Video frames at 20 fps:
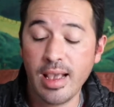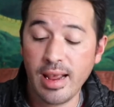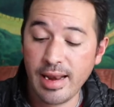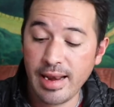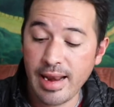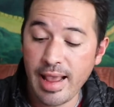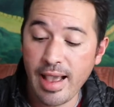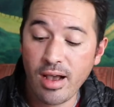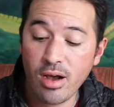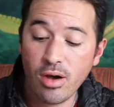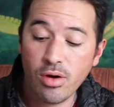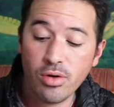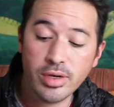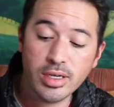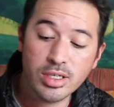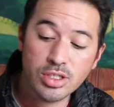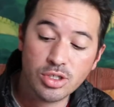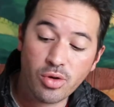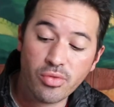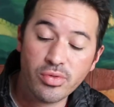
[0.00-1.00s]
And now
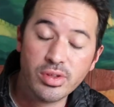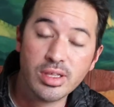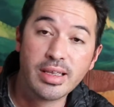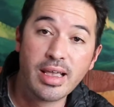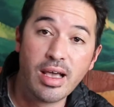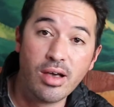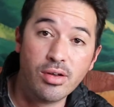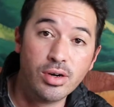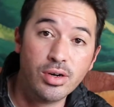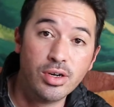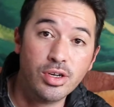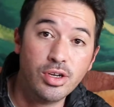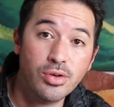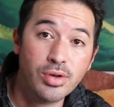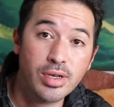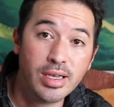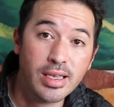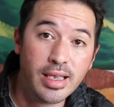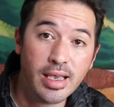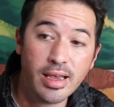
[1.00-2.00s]
it's over the counter and you
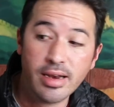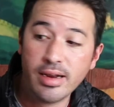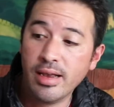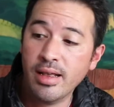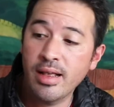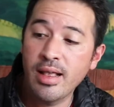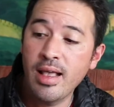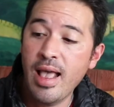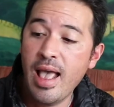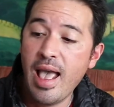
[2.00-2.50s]
can get it.